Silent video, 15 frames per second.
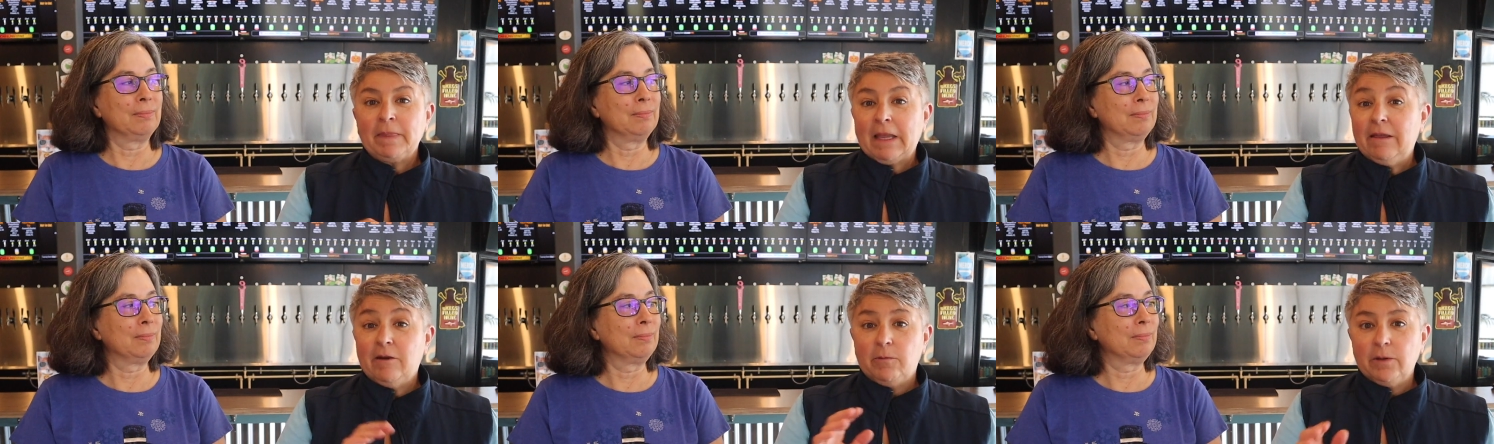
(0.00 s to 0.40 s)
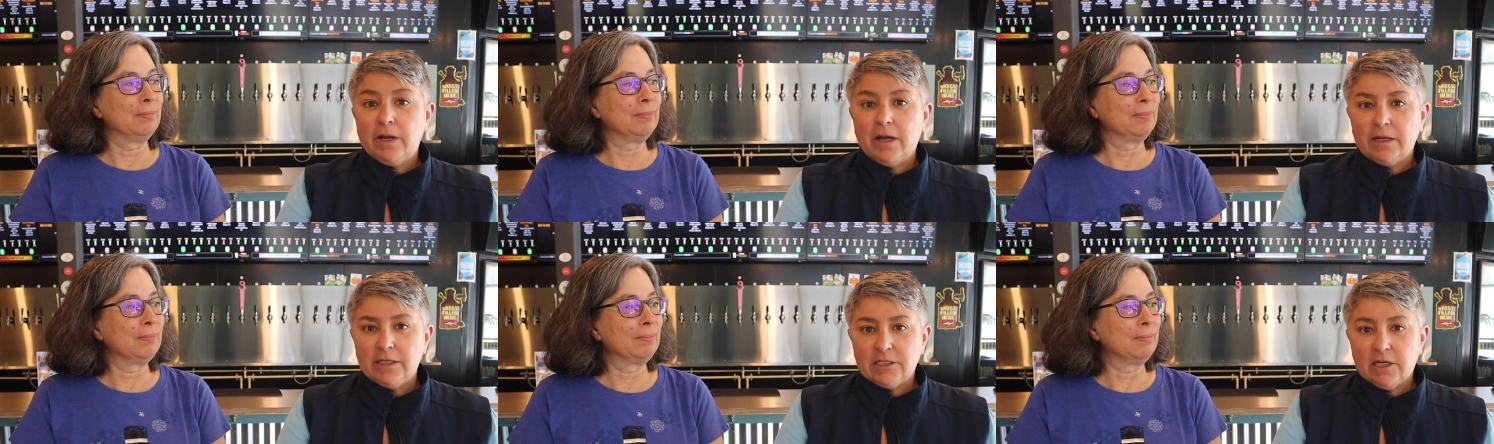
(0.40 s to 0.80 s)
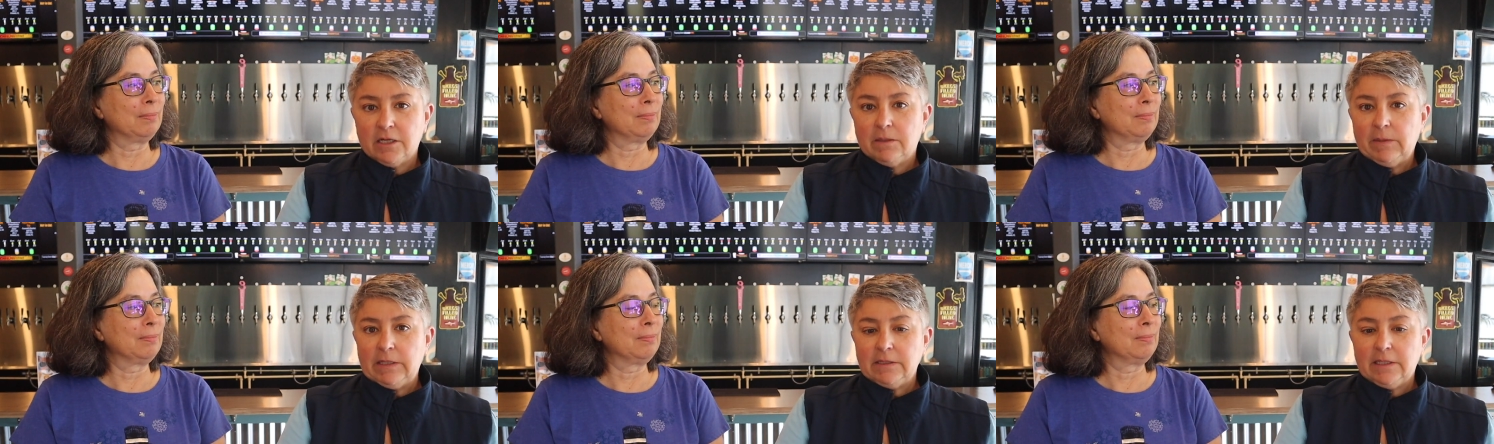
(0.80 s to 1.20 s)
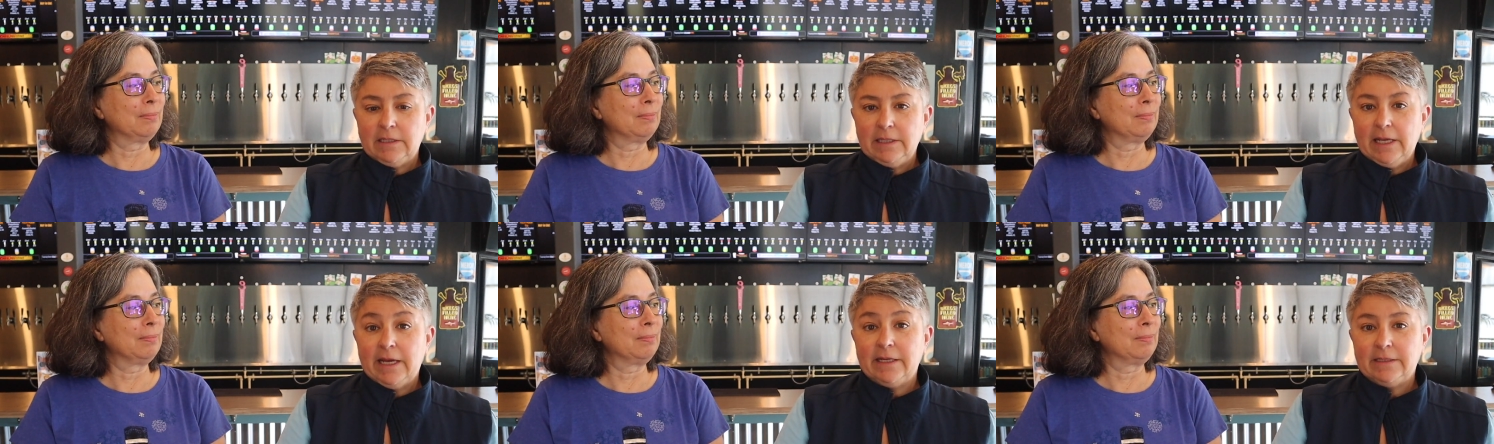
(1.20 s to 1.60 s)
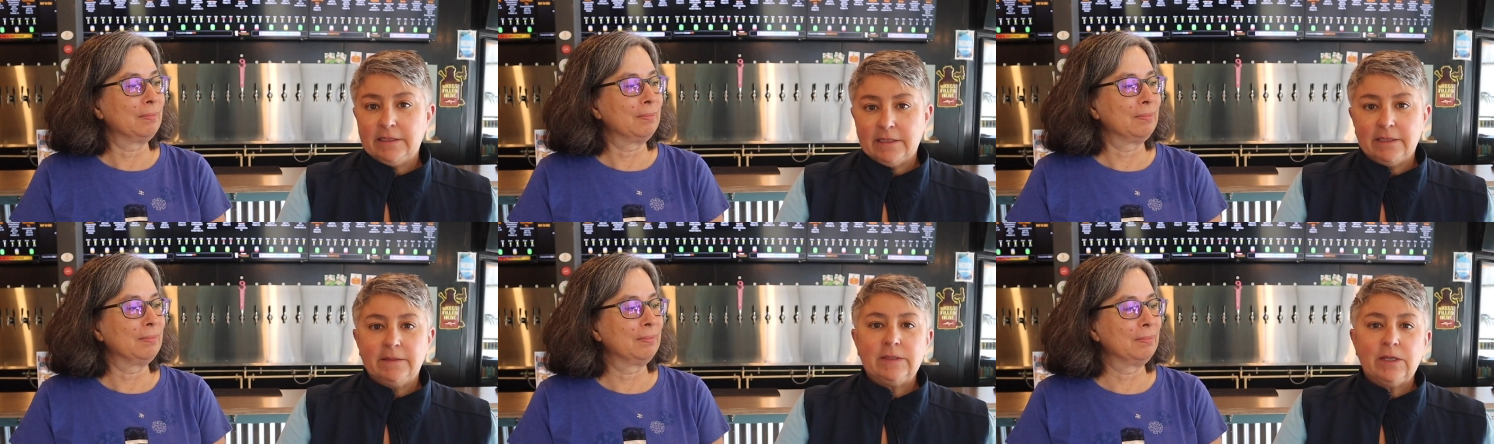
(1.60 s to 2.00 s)
Speaker 1: that we're not going to talk about to the
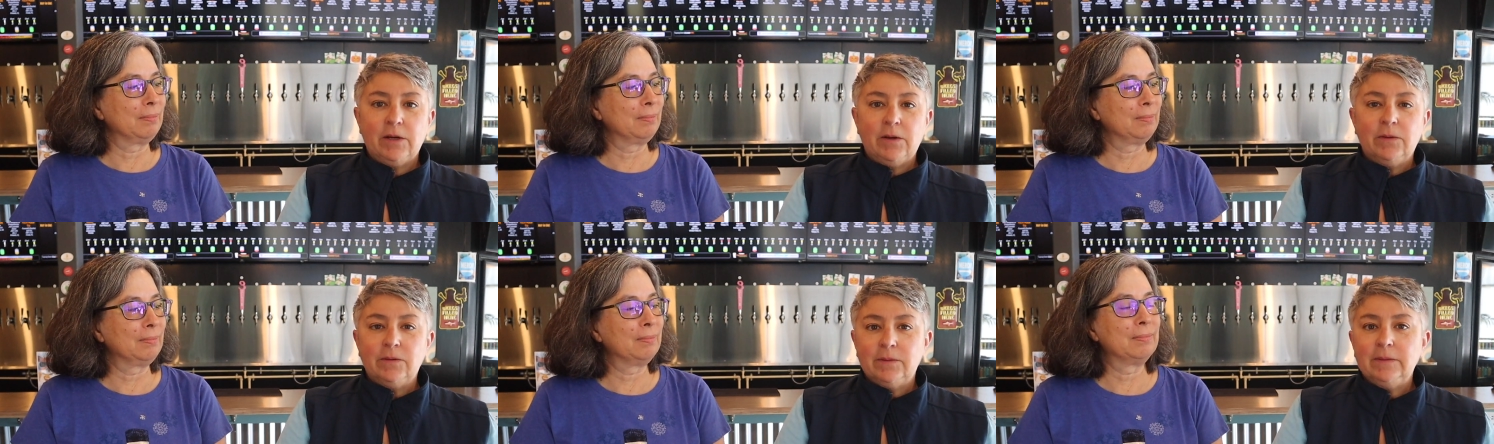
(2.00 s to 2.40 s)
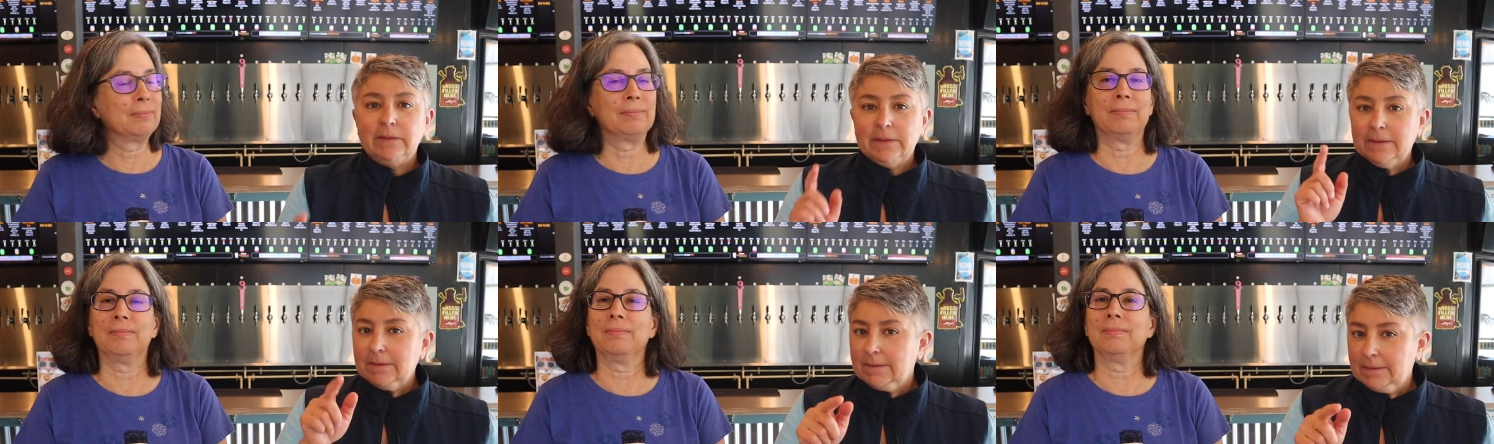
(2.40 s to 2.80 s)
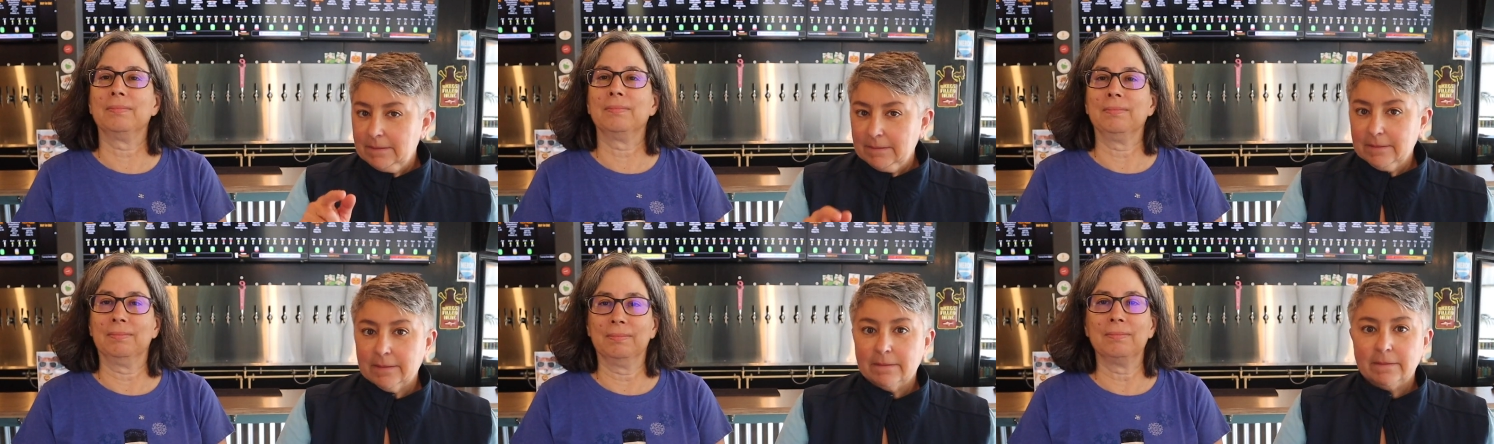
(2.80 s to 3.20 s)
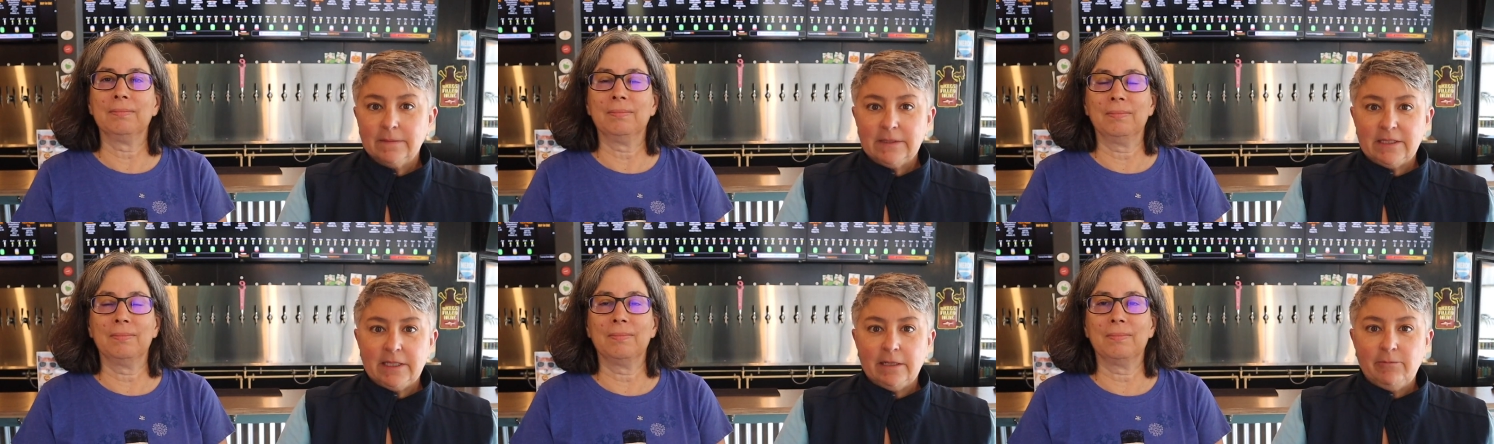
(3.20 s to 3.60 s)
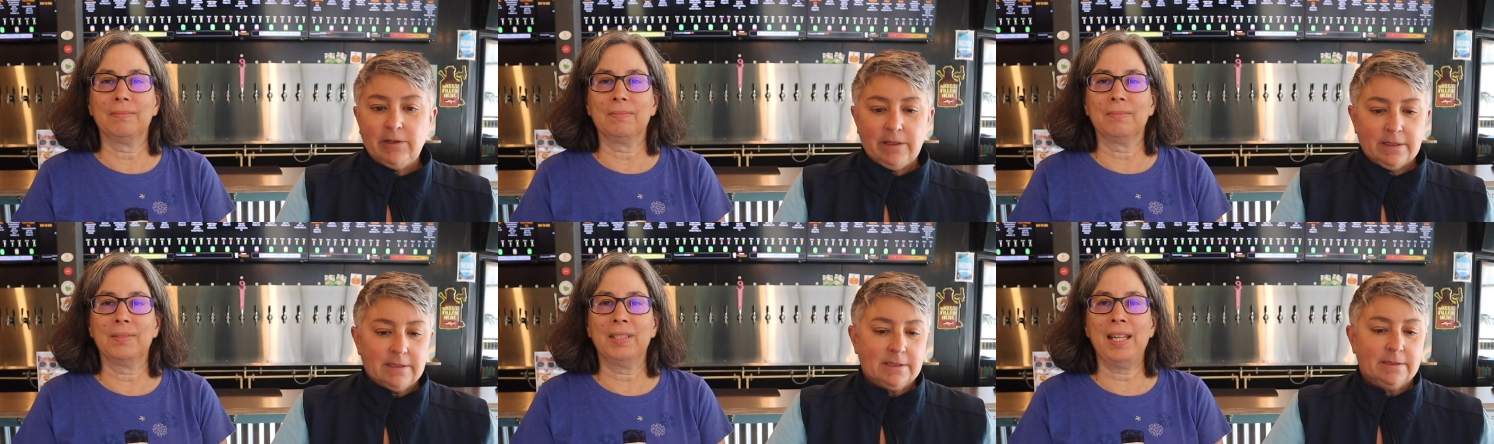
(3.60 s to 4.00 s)
end. So stay
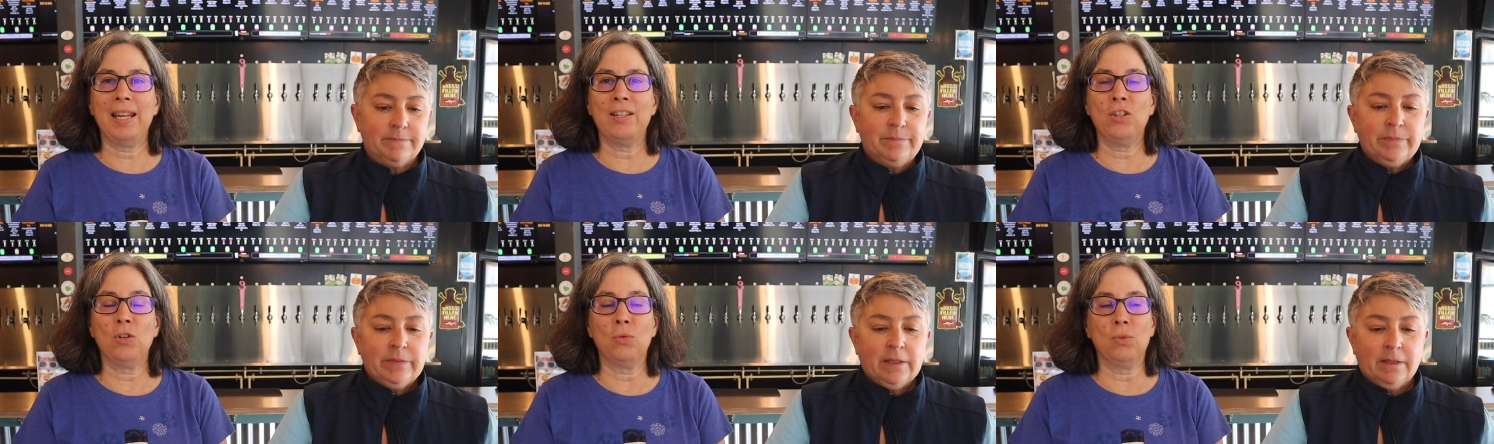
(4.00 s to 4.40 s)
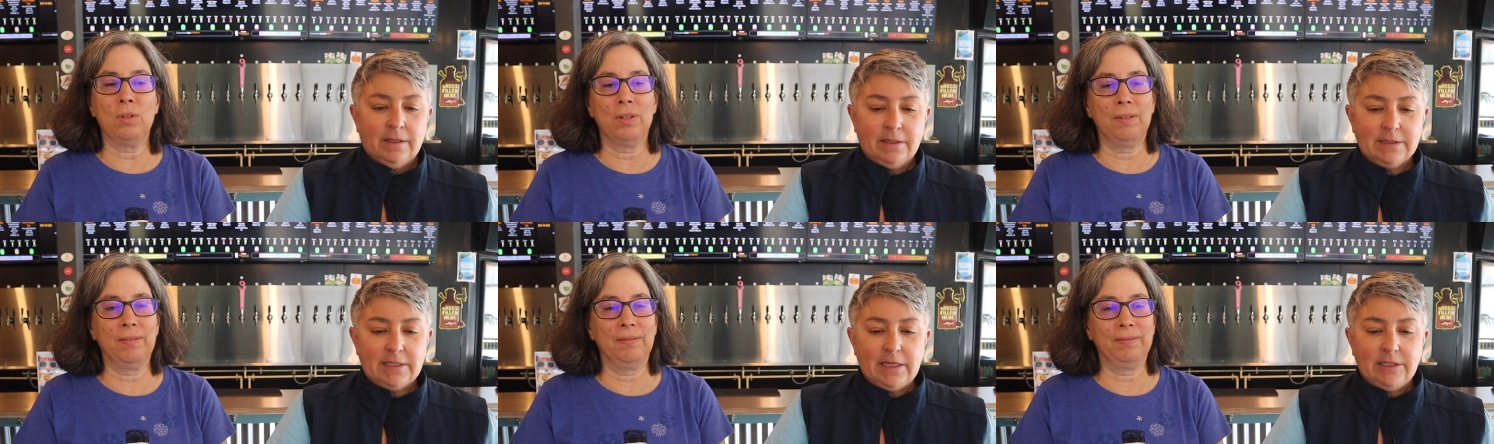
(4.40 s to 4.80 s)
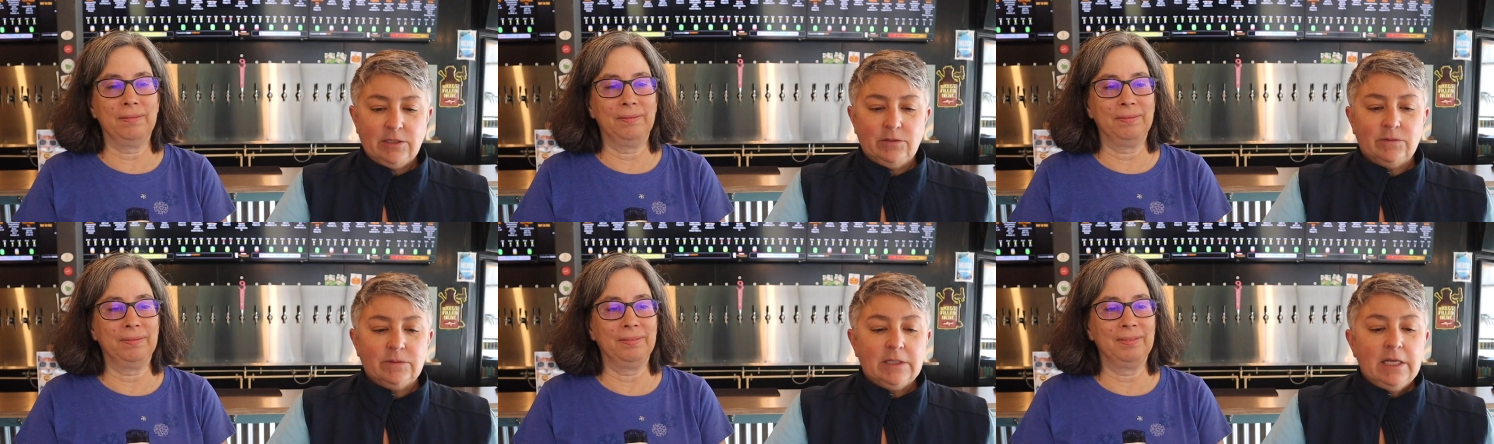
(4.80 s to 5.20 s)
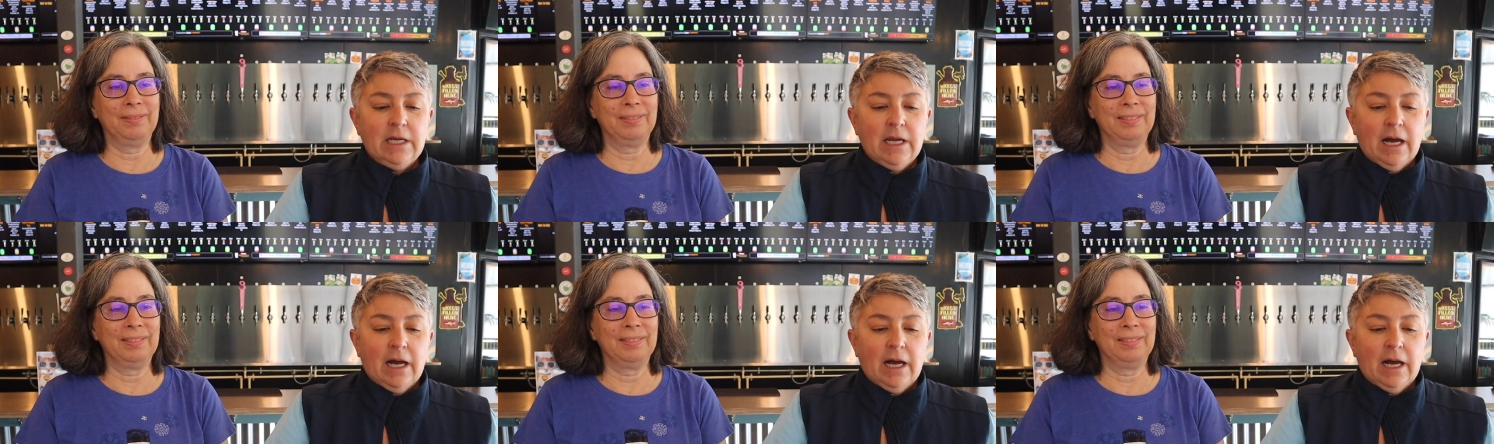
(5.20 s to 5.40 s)
with us. Stay tuned. Stay tuned.